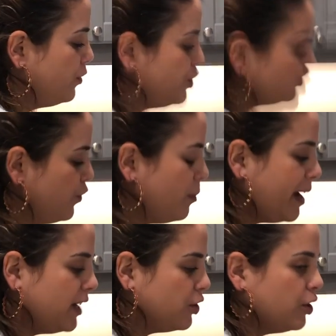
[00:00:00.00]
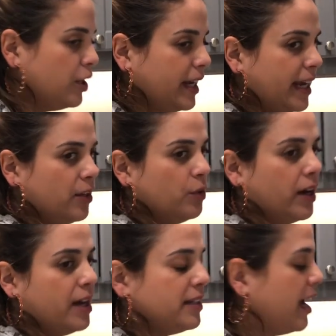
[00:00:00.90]
just a reminder, again, you
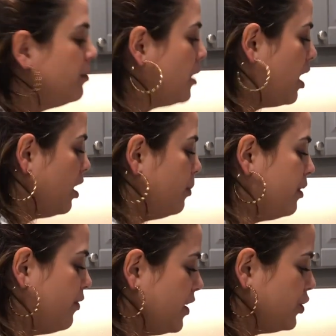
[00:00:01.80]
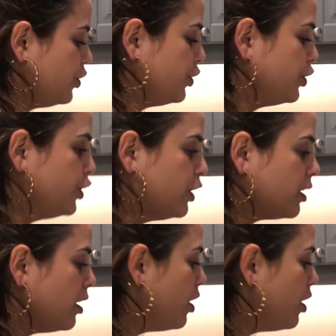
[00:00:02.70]
guys, I'm not a professional cook,